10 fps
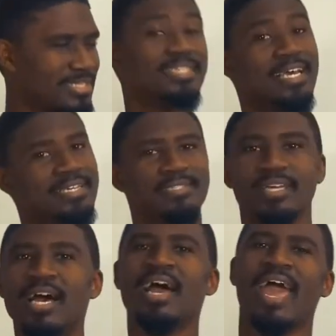Yes.
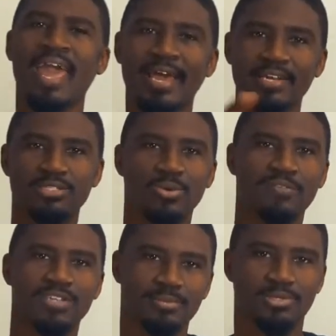And 12
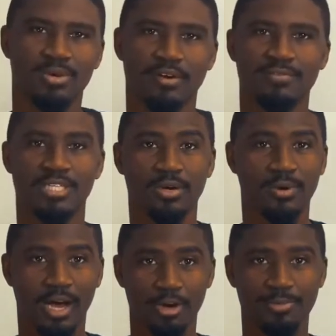times 12. So
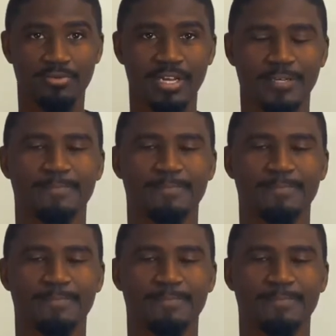I hope you're ready.